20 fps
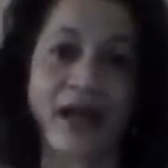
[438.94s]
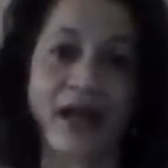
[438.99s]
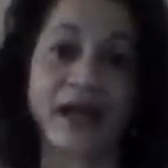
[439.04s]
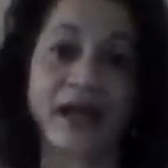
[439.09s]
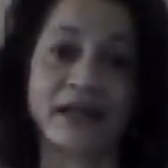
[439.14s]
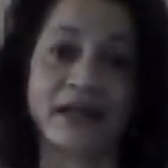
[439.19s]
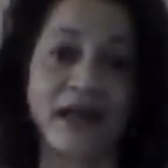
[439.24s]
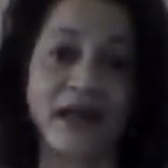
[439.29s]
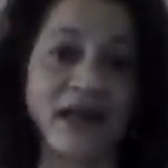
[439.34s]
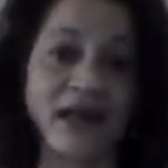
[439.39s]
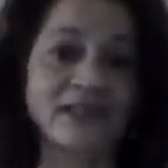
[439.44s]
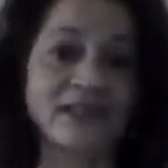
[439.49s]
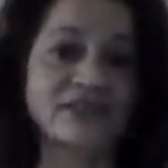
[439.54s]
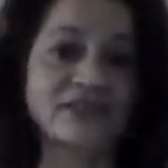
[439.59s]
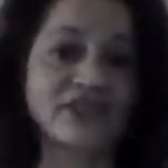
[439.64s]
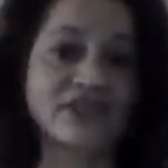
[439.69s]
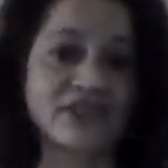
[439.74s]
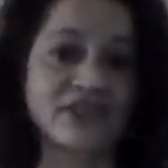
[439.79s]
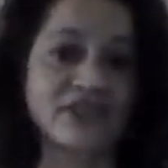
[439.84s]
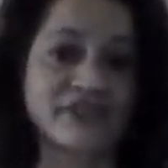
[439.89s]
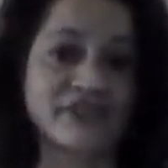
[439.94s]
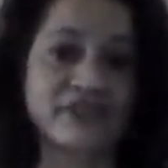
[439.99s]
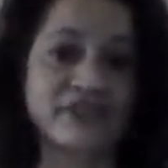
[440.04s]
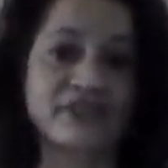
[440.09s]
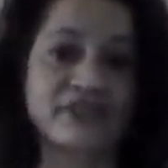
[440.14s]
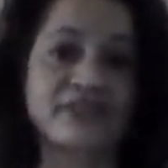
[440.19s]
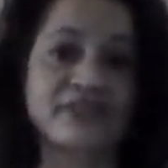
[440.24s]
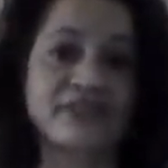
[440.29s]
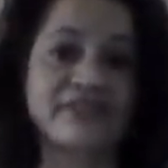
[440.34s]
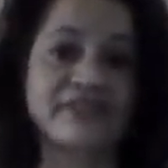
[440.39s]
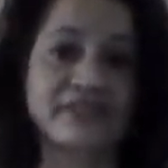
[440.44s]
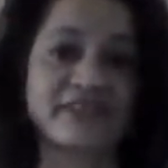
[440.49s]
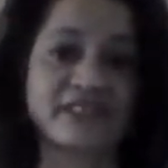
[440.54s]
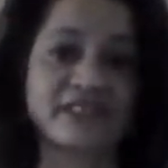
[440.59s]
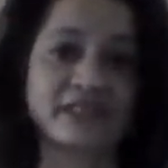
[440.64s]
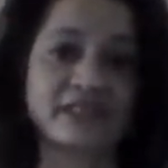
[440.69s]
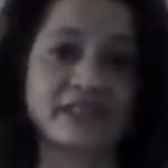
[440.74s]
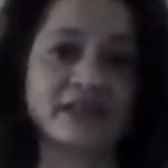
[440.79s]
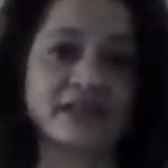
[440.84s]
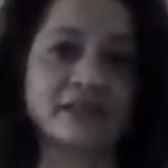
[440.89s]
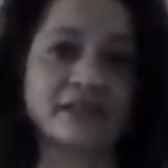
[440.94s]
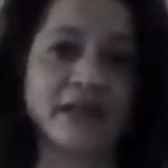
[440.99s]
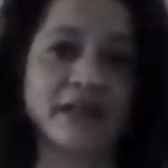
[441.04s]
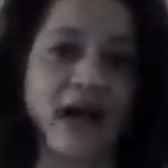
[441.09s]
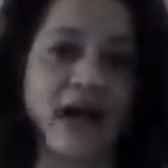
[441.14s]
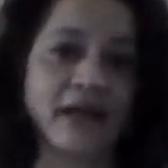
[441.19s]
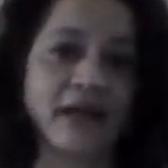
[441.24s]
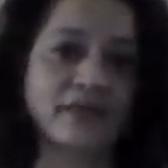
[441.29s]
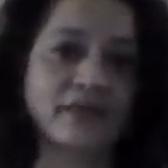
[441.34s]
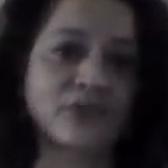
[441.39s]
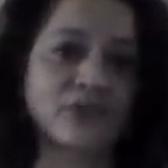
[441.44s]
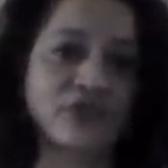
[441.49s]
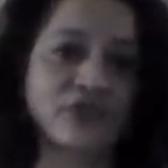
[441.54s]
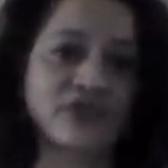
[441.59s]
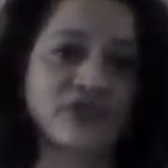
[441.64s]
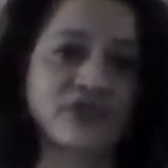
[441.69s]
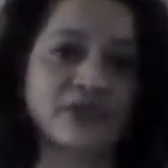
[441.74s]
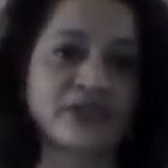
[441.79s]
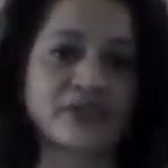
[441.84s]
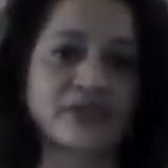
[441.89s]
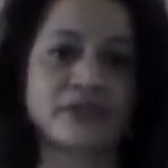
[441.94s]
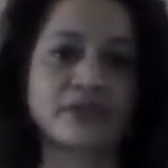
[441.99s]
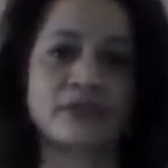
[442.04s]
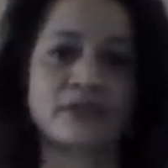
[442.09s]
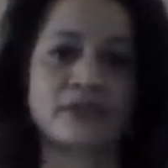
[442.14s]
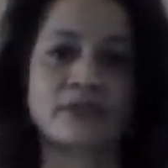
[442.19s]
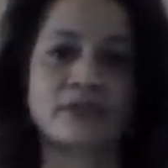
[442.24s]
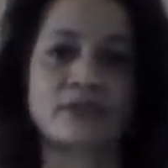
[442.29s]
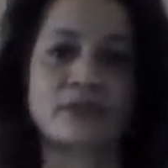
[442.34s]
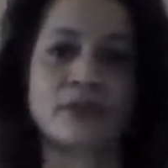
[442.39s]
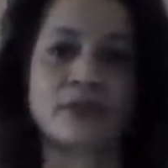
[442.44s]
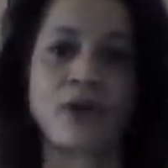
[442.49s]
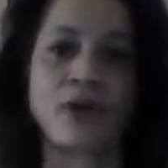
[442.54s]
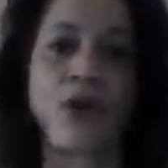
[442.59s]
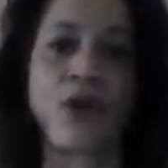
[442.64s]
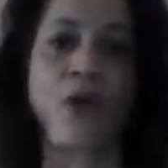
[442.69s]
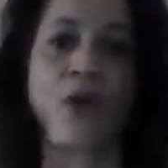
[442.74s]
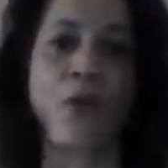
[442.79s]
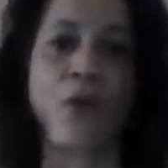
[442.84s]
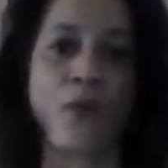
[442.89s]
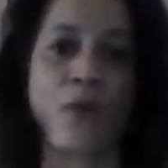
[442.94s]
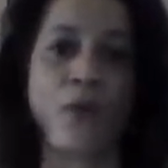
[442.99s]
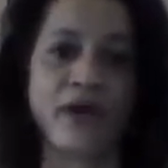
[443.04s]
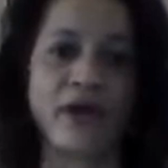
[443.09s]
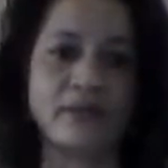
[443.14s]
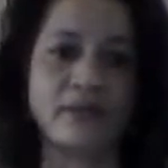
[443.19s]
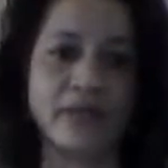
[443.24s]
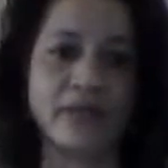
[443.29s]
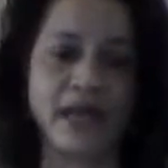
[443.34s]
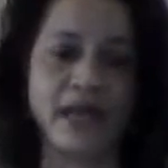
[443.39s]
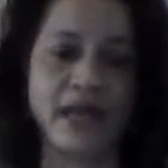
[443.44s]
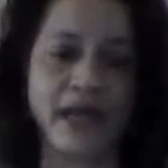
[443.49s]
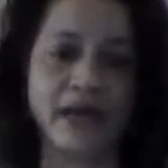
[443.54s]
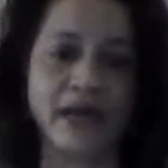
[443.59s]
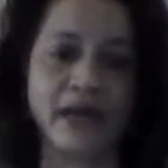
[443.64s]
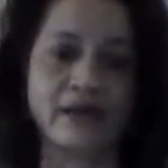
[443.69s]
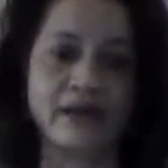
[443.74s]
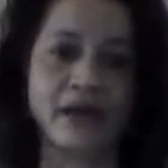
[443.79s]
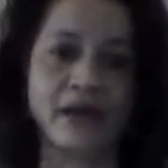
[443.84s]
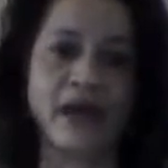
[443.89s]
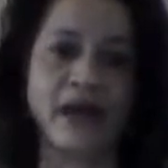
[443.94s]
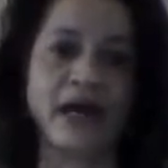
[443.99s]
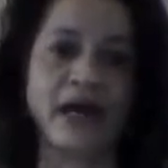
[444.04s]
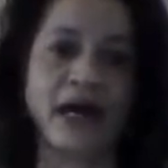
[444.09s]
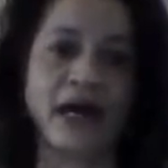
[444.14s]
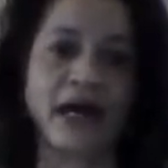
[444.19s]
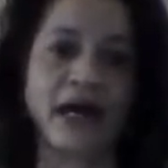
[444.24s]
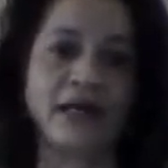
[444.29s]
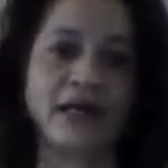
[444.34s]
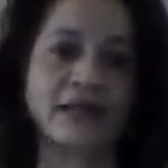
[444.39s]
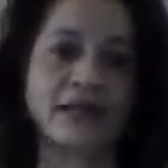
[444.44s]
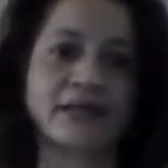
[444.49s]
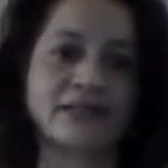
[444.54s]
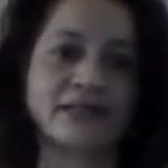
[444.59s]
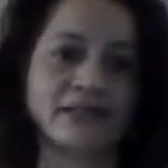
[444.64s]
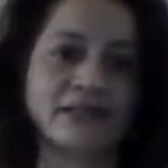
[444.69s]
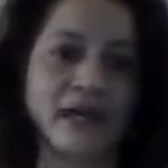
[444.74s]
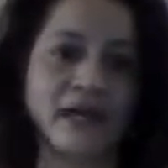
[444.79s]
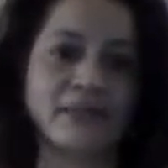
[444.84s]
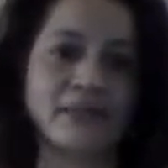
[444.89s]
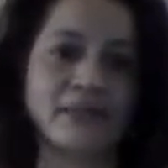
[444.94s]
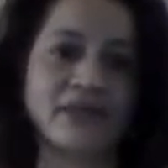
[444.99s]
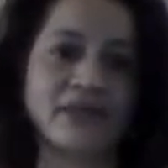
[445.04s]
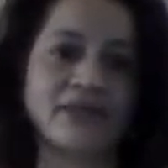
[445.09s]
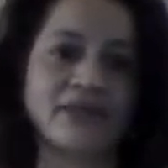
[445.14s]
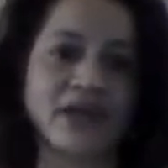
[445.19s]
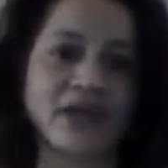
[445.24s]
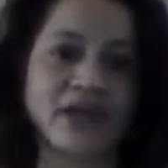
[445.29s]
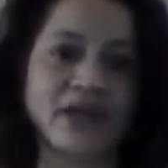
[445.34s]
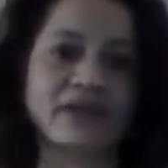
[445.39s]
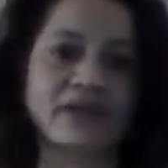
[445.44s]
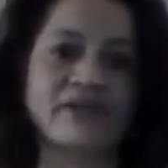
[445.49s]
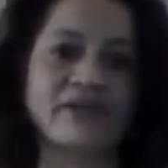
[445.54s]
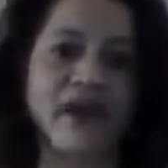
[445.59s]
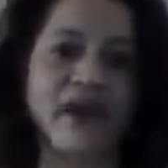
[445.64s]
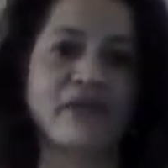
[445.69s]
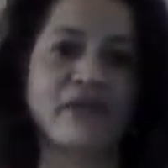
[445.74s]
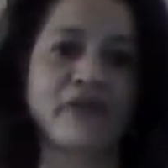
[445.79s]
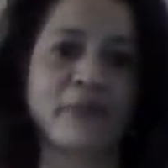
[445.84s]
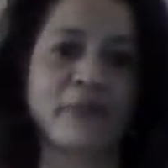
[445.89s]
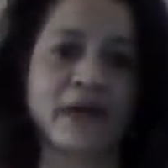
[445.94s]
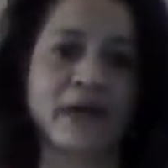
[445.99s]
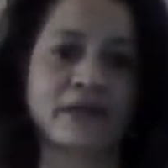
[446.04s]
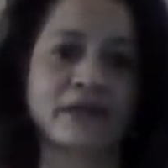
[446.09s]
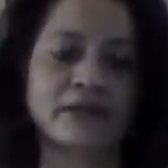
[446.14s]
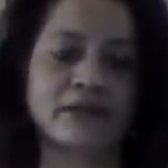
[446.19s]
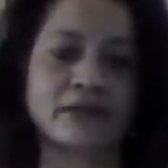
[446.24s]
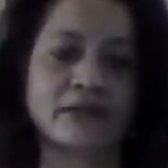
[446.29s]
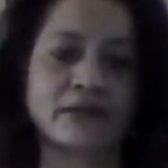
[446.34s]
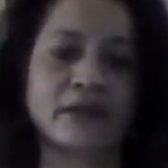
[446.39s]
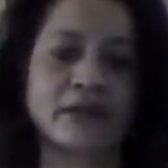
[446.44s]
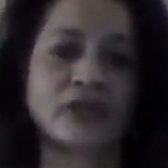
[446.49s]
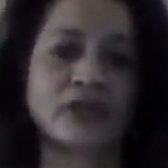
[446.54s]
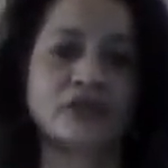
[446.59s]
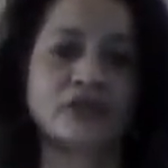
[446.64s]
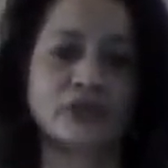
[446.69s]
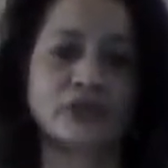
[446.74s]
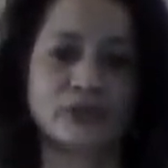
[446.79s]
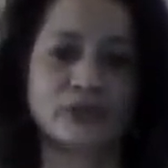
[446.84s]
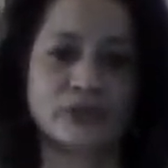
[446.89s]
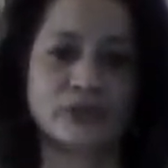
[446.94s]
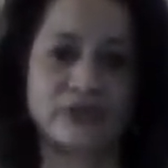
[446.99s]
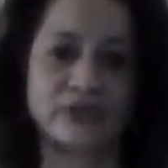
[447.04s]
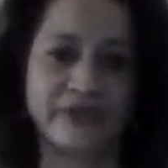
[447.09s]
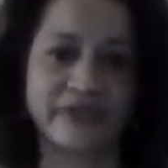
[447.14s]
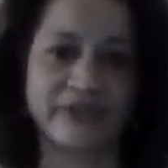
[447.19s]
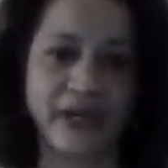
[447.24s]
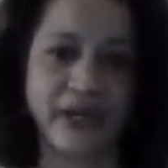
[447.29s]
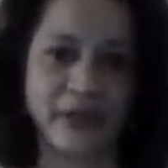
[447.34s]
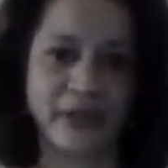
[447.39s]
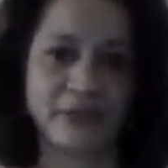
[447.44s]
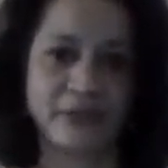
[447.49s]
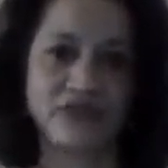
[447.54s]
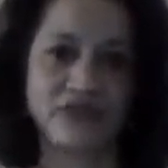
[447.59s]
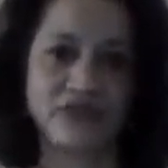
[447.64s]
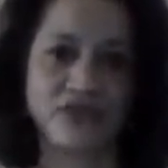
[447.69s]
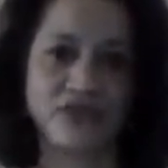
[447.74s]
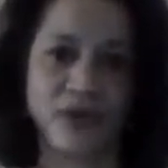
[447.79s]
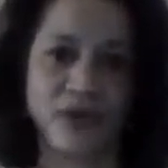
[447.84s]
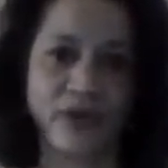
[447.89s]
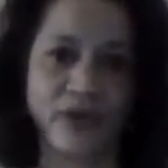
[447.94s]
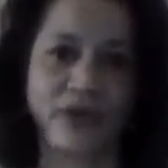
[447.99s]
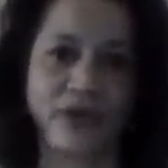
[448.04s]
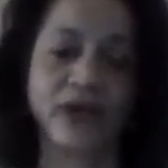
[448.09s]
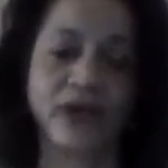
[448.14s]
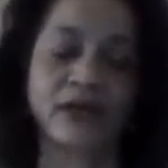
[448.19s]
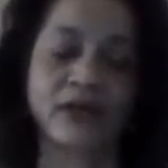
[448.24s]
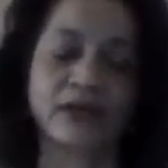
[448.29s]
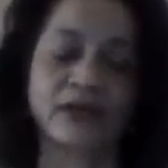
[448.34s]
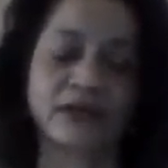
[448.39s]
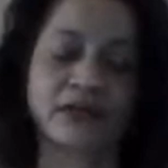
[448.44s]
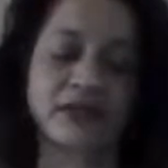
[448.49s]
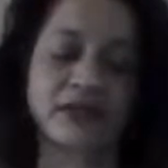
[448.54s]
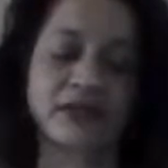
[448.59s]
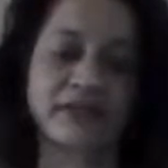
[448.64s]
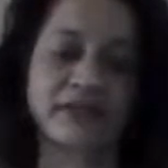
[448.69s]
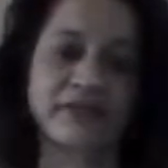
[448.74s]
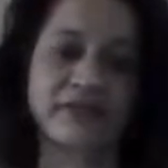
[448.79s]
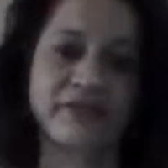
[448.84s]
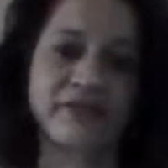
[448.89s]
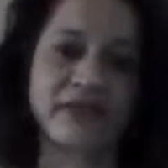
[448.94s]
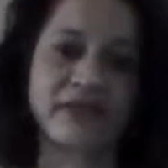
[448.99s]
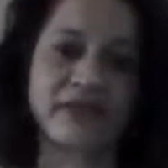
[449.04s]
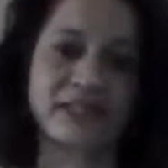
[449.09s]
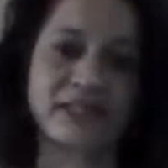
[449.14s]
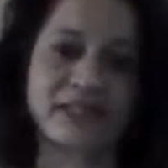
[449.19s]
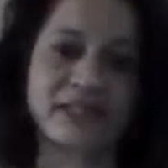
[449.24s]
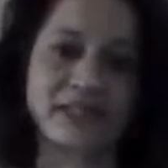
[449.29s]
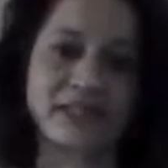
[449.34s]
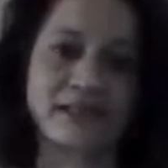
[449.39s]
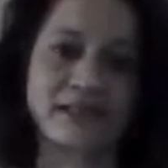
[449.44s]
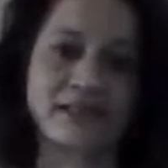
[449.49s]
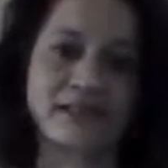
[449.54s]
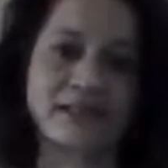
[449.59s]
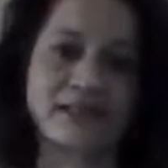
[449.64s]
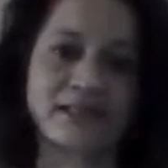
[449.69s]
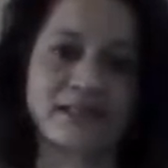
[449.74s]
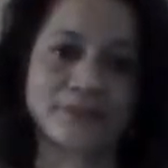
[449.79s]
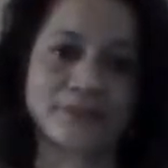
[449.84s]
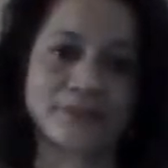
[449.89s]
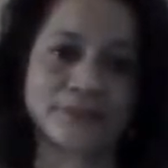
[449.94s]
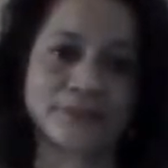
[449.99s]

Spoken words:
enhance children's physical and emotional well-being, and establish an environment to develop strong cognitive skills.